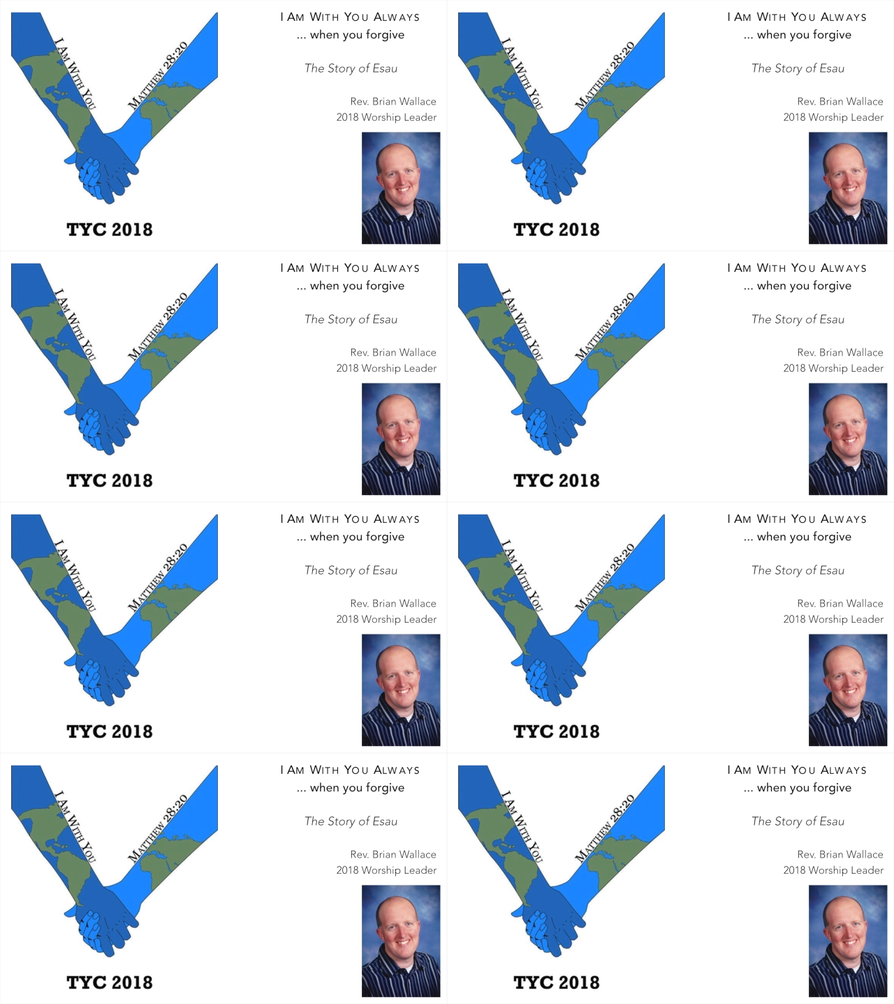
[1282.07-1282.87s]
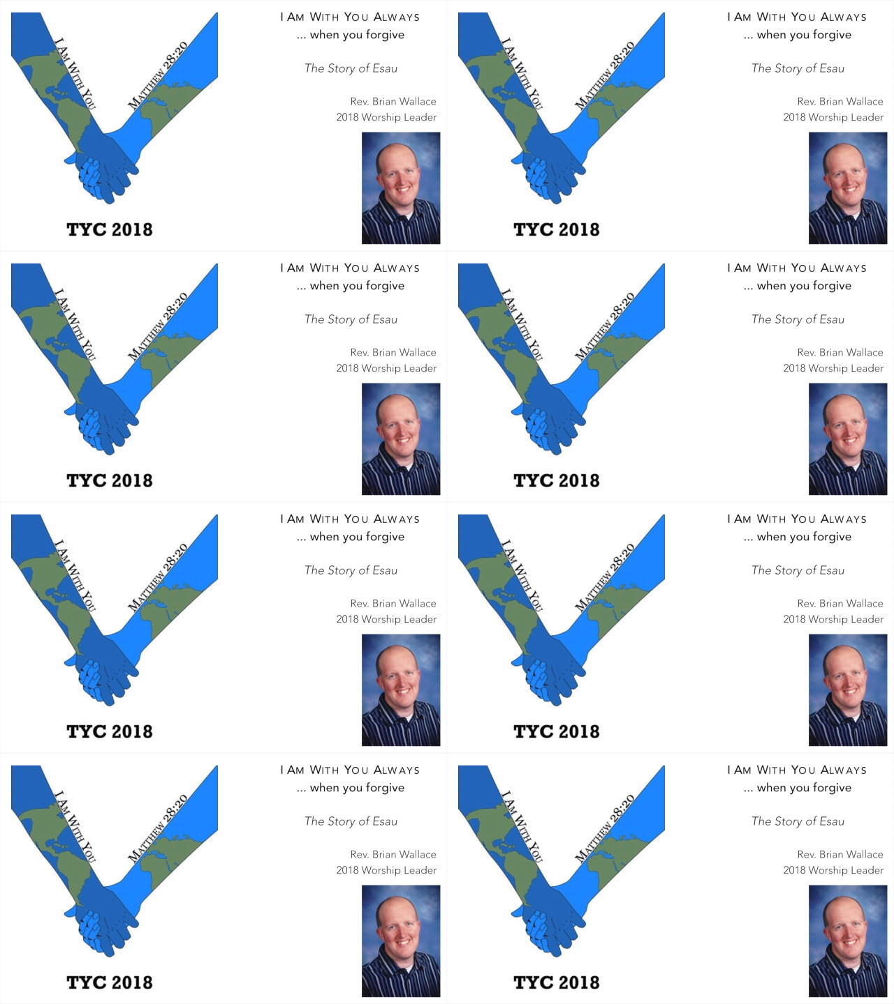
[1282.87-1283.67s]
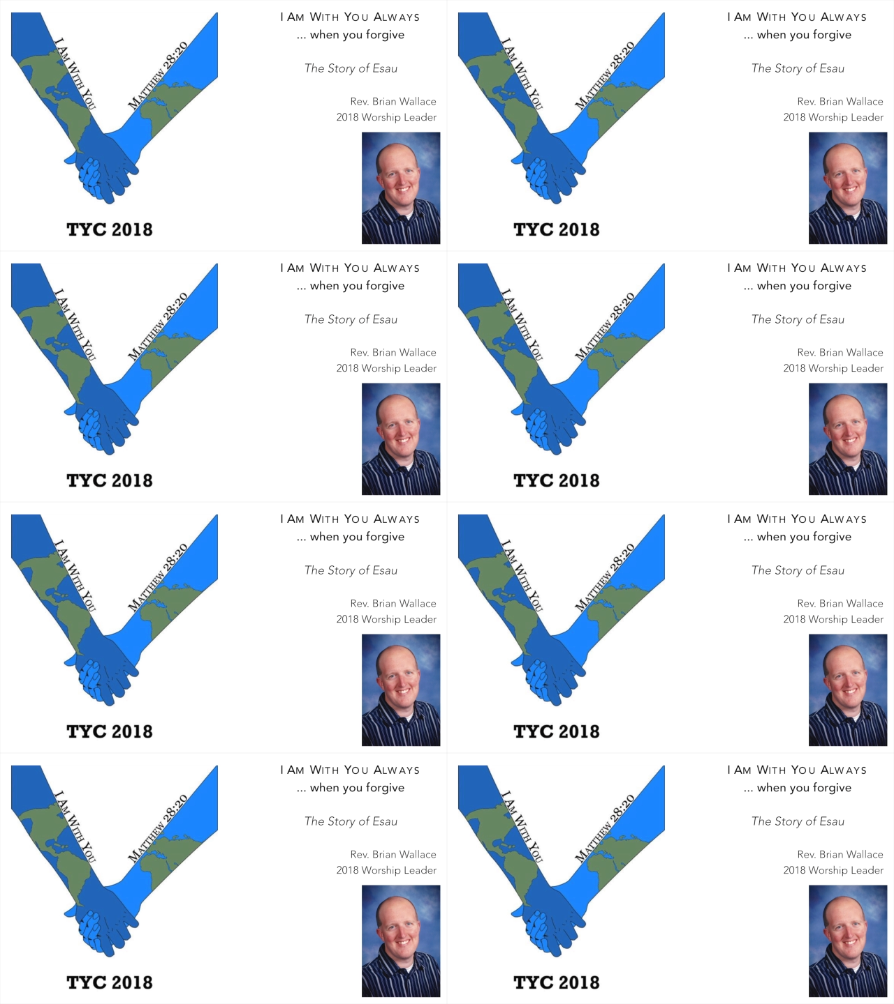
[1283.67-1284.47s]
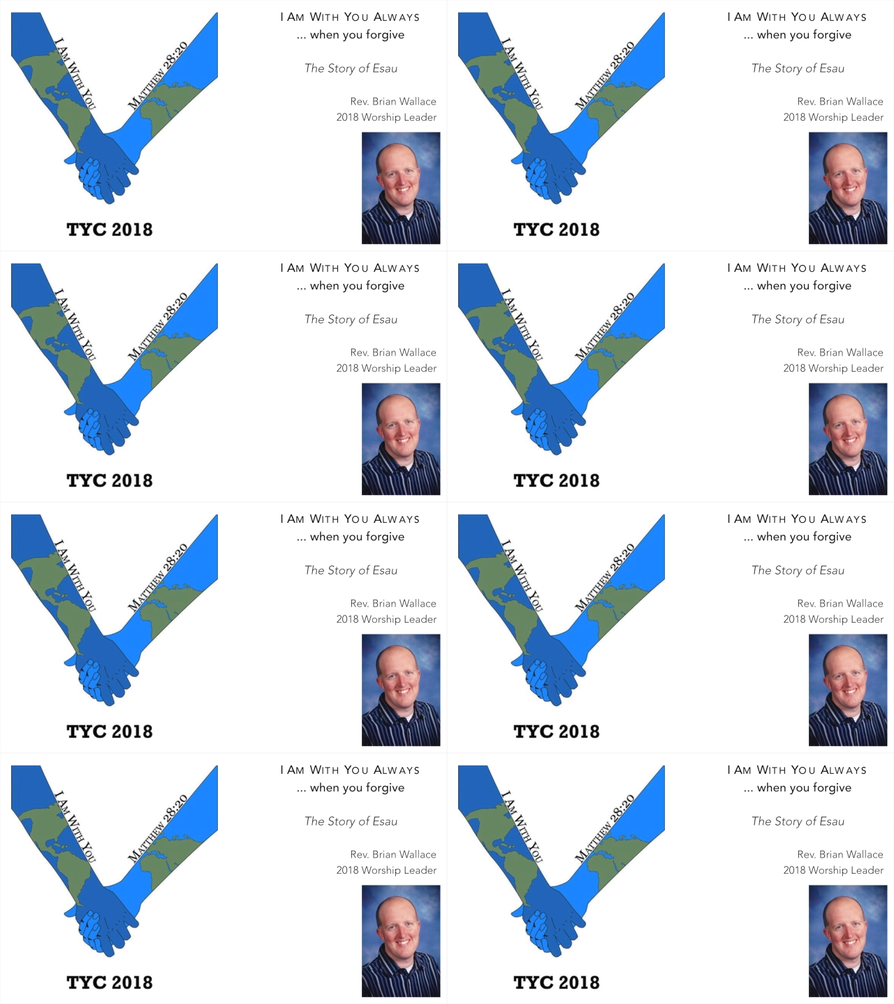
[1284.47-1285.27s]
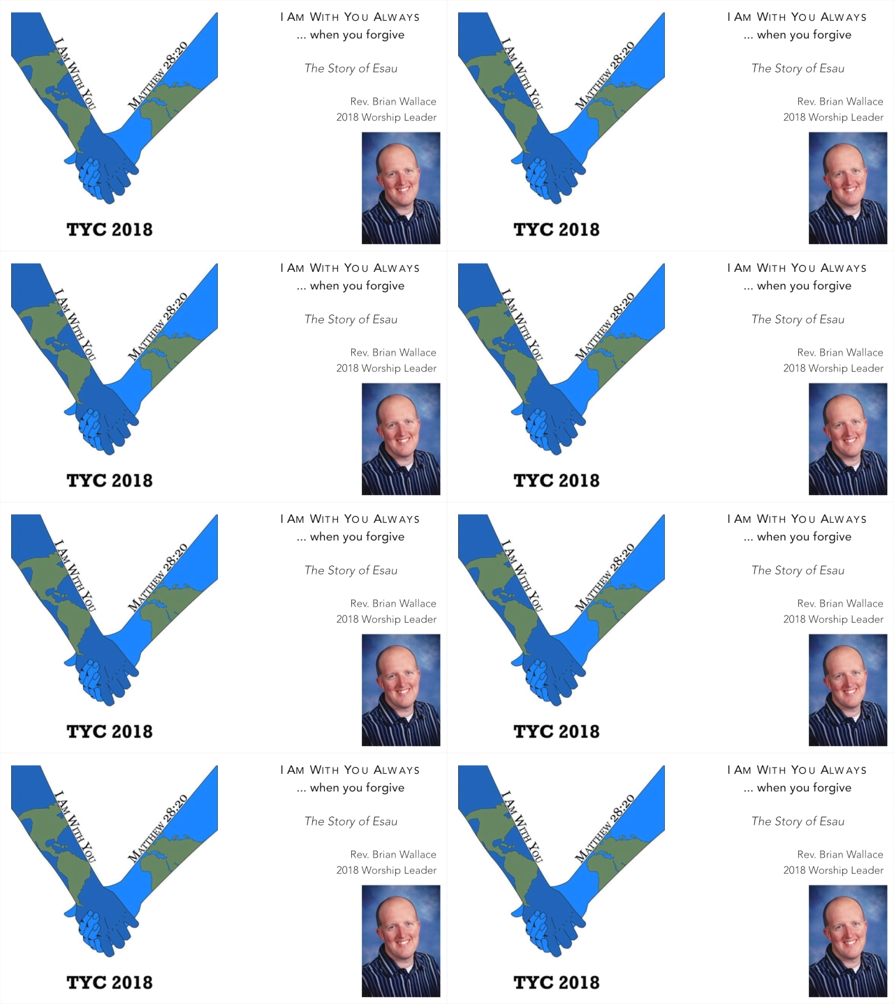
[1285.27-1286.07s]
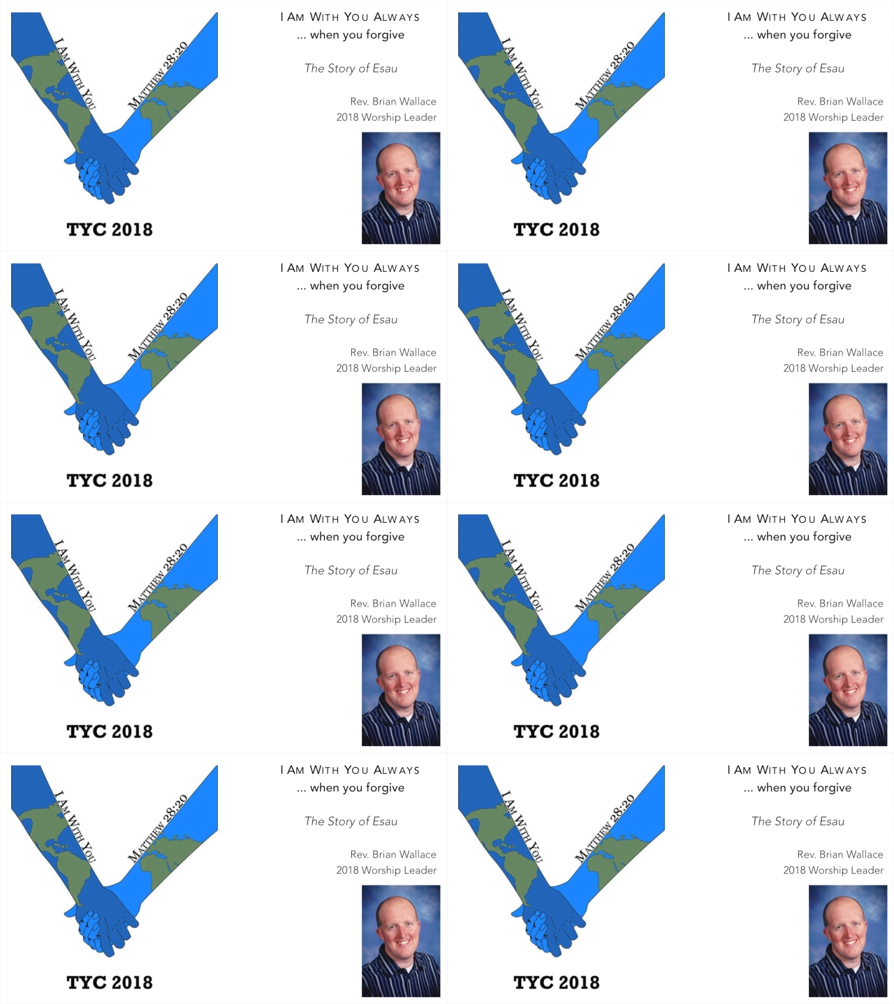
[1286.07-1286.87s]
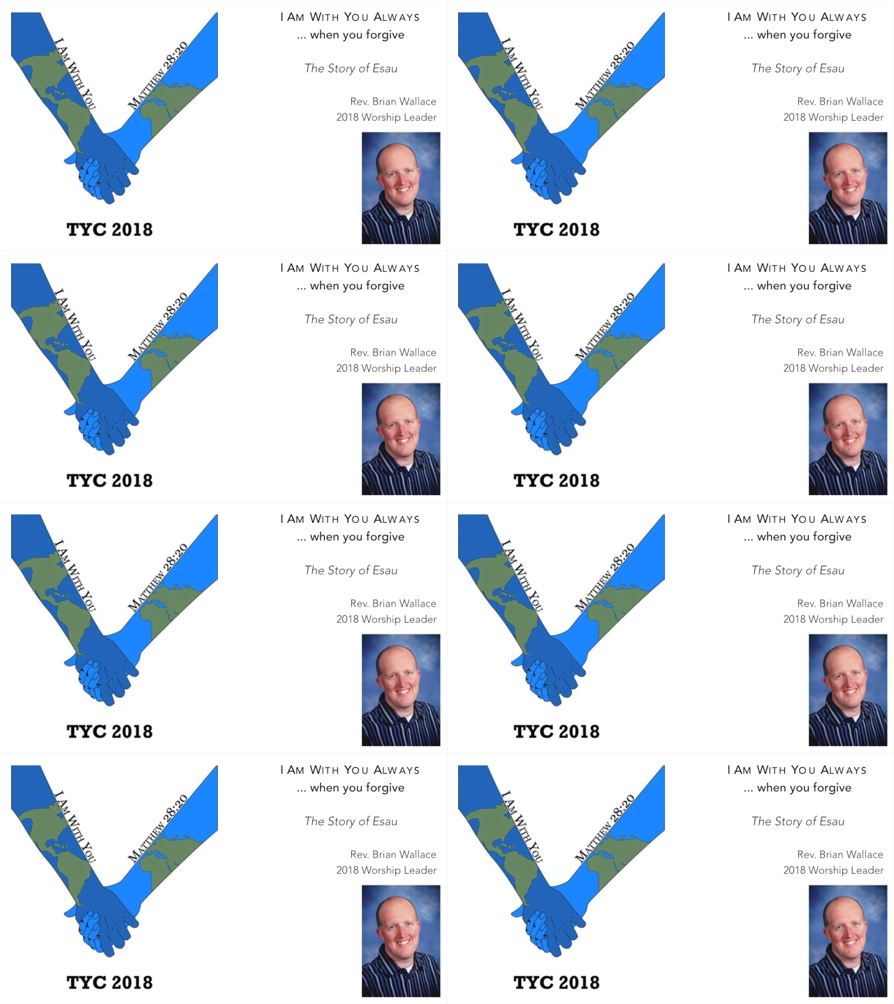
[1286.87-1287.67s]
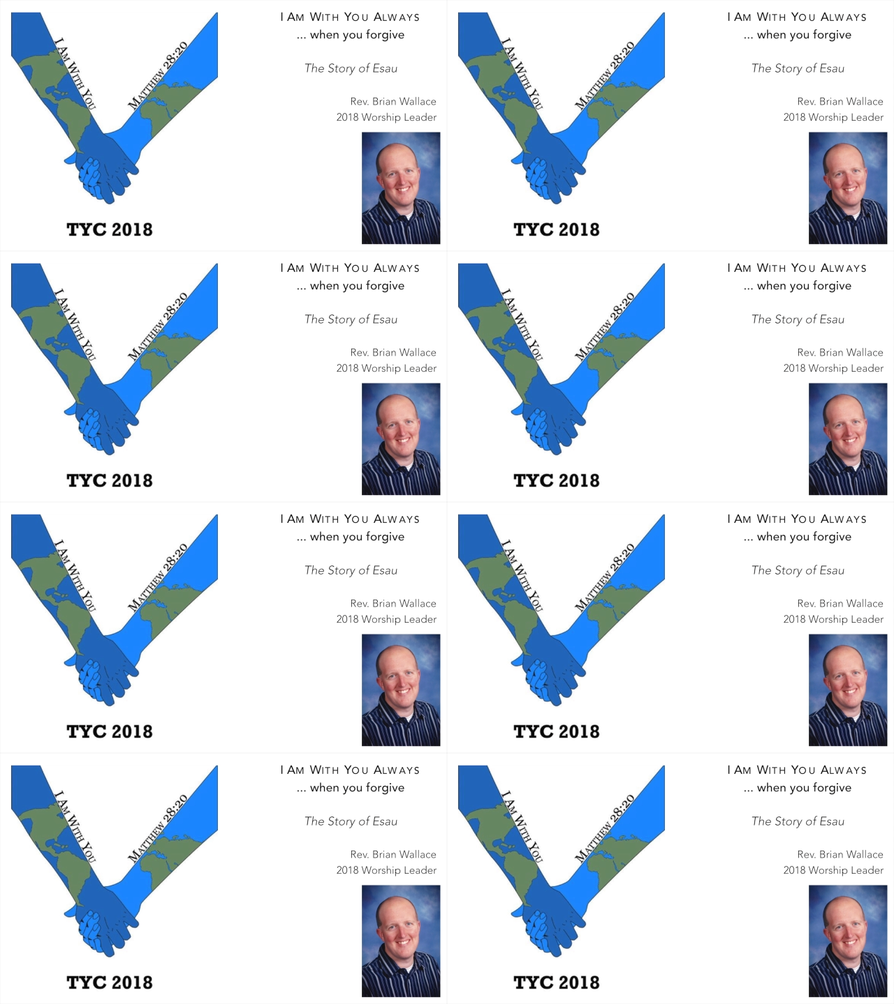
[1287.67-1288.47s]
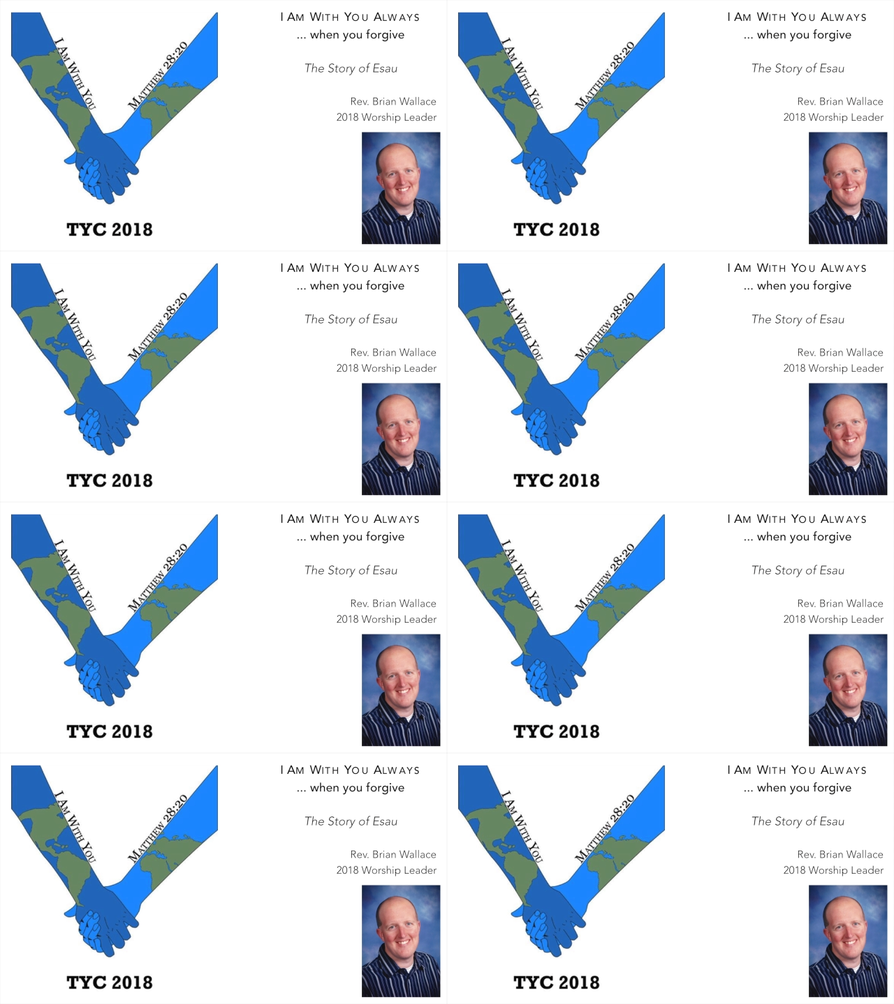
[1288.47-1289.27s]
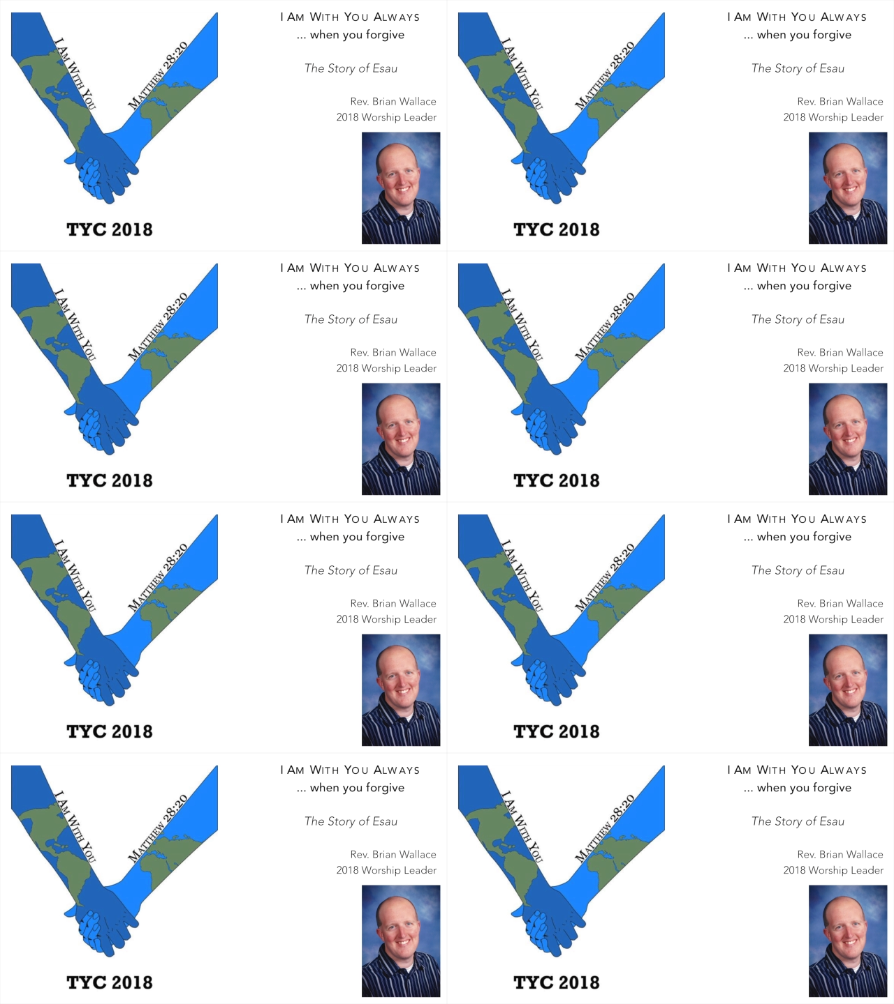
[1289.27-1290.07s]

The face doesn't move, so there is nothing to read.